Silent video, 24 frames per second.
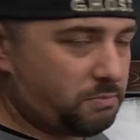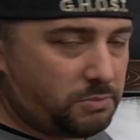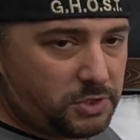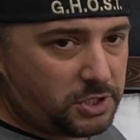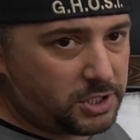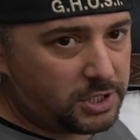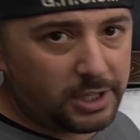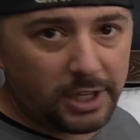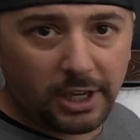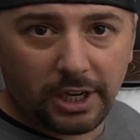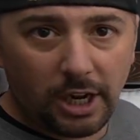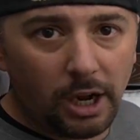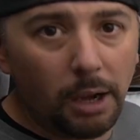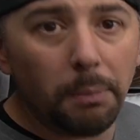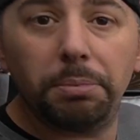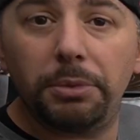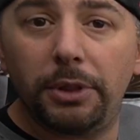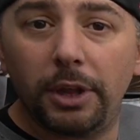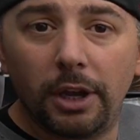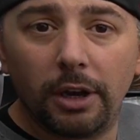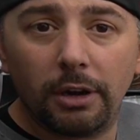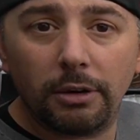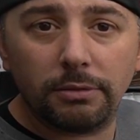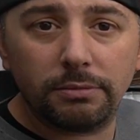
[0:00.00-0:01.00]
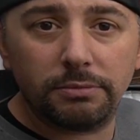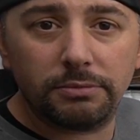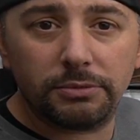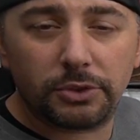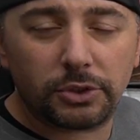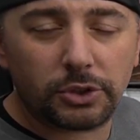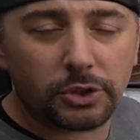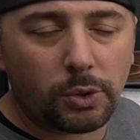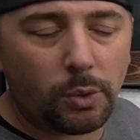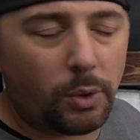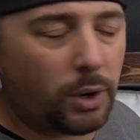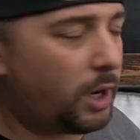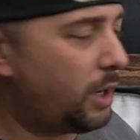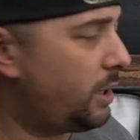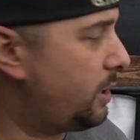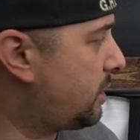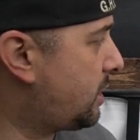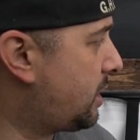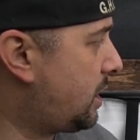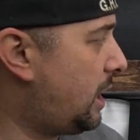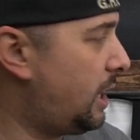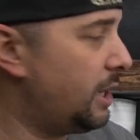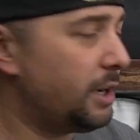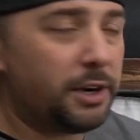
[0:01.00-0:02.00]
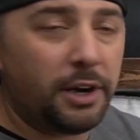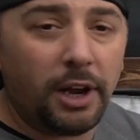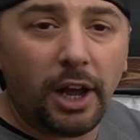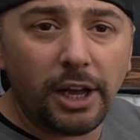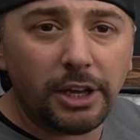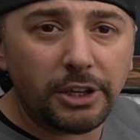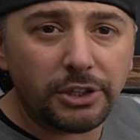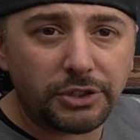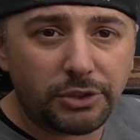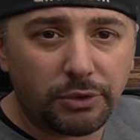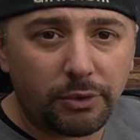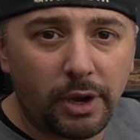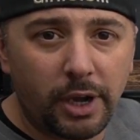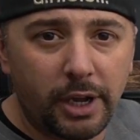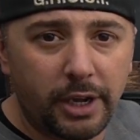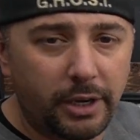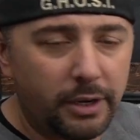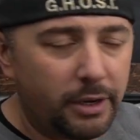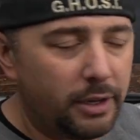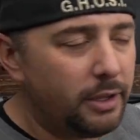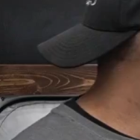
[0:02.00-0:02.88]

stick up there. It's kind of nice, right?